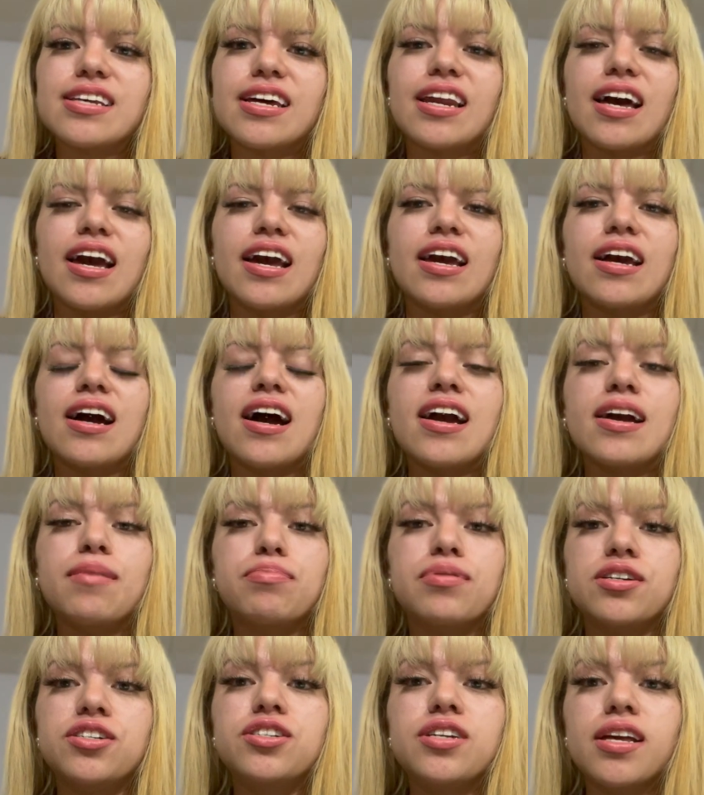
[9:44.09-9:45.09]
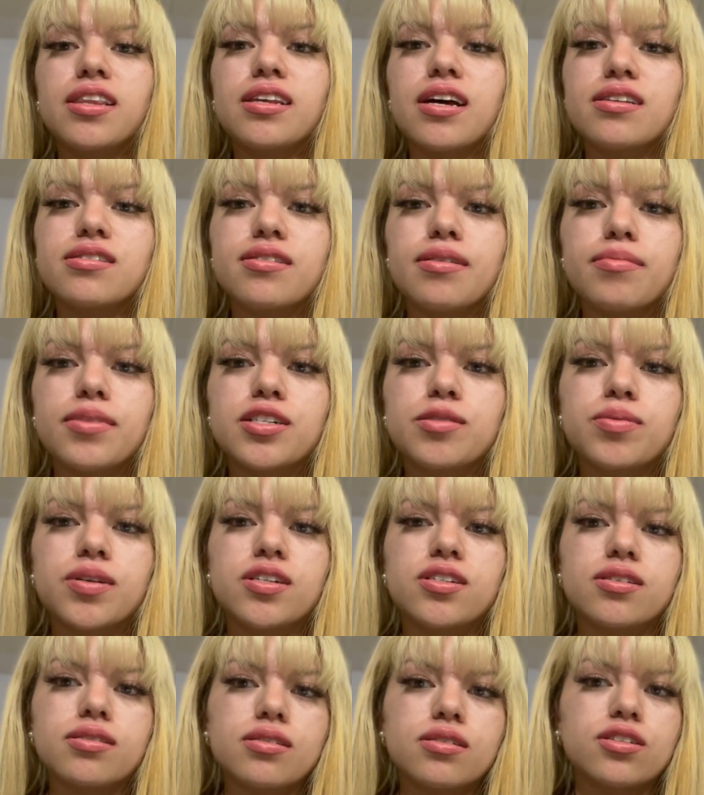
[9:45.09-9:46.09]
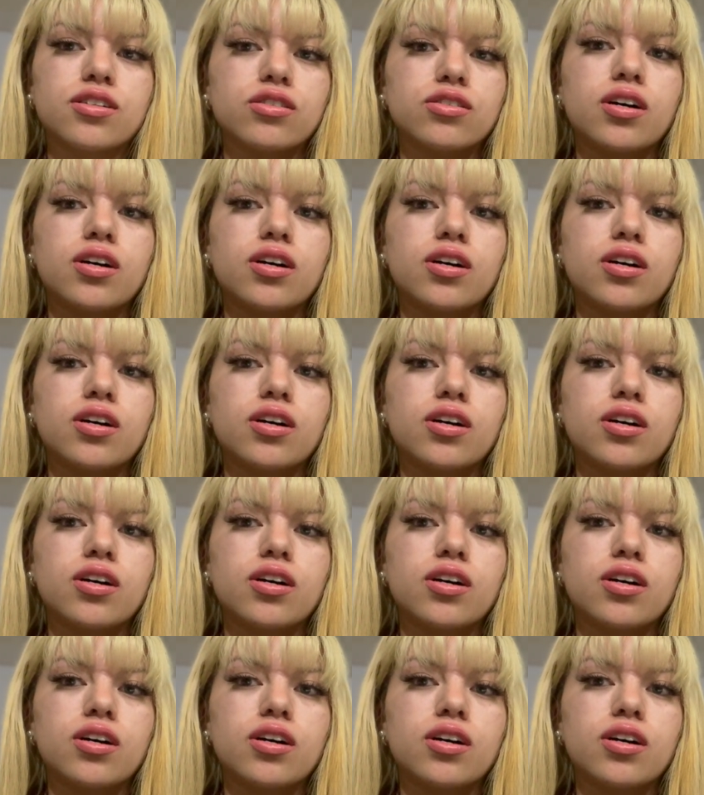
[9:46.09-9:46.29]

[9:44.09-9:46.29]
and I appreciate that so much, because she'll